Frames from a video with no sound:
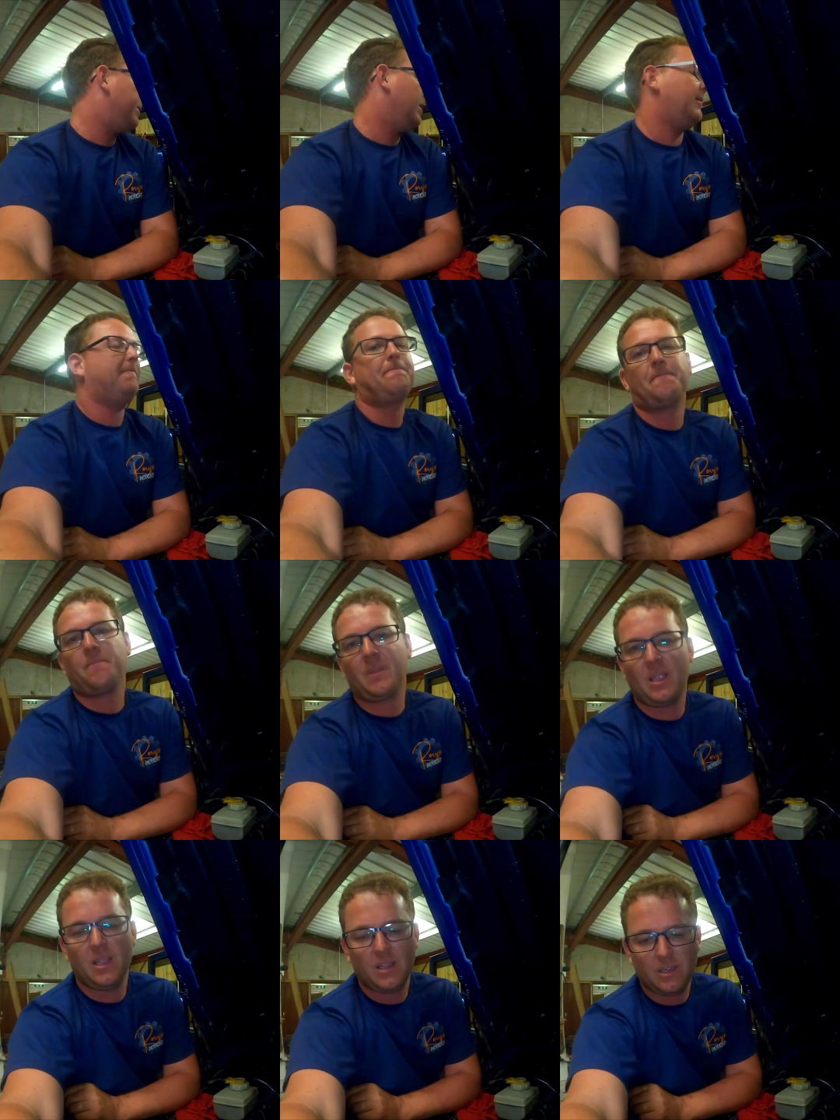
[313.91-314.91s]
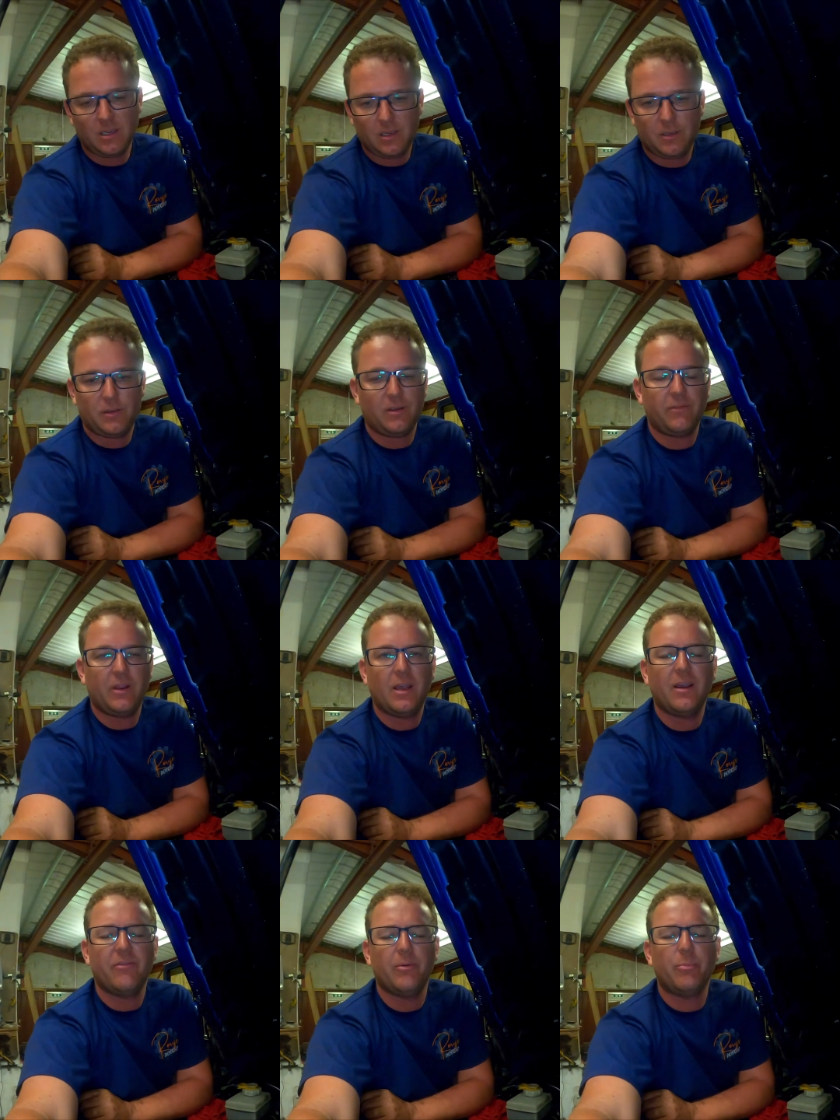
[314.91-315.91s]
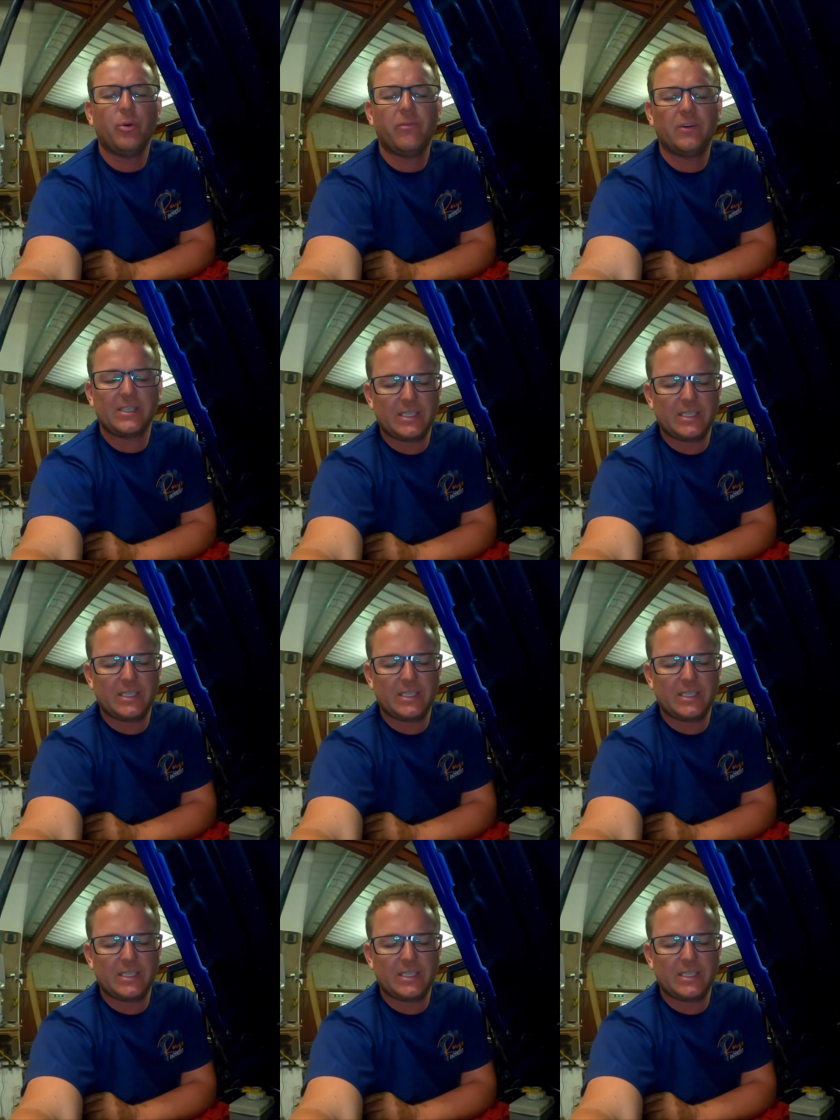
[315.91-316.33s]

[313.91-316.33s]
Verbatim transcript: pedal. Thankfully, I have a beautiful